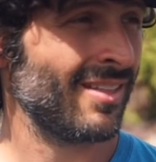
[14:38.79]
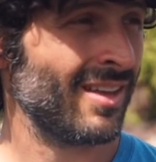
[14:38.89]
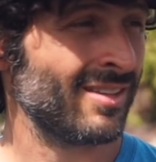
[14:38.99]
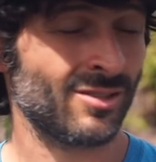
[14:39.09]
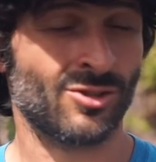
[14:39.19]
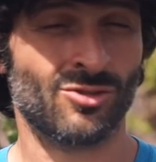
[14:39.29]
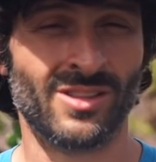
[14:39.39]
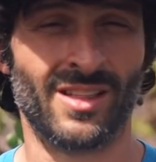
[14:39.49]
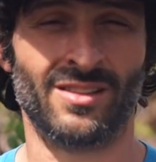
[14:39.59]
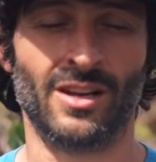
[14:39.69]
it's a tree
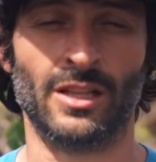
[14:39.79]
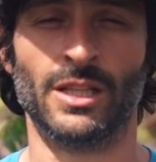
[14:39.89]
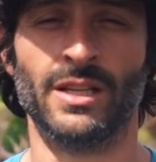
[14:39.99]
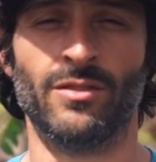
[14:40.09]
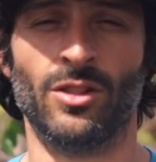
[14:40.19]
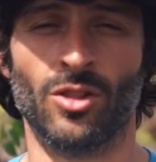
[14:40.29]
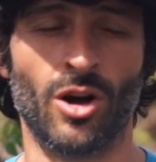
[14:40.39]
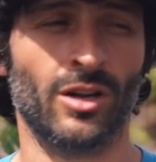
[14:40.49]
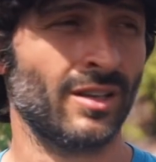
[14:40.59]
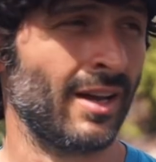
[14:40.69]
that's going to live a
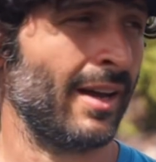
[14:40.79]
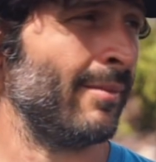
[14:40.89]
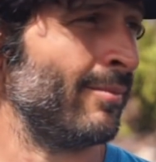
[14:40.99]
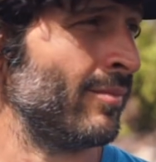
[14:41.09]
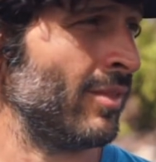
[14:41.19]
long time,